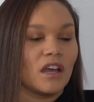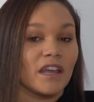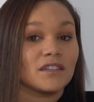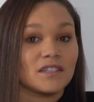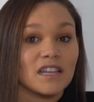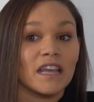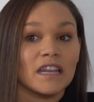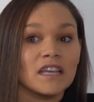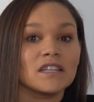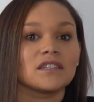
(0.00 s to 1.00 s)
It
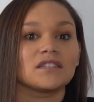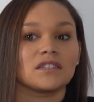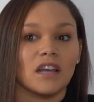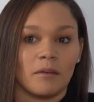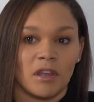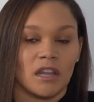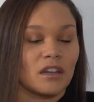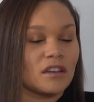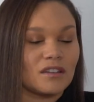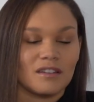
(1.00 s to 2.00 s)
is, I
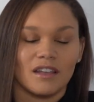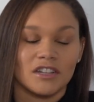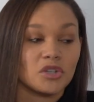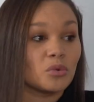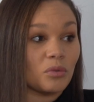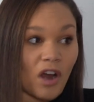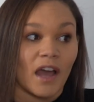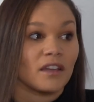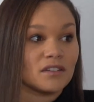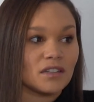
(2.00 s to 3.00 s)
mean, it's a
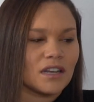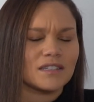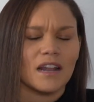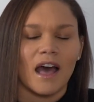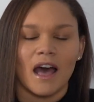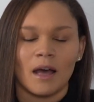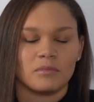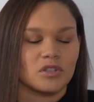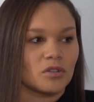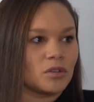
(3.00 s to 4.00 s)
grind. It is an
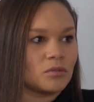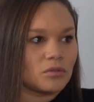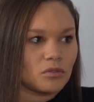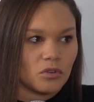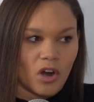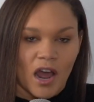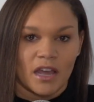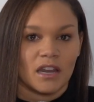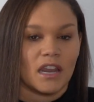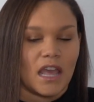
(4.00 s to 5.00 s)
absolute
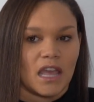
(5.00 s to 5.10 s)
grind.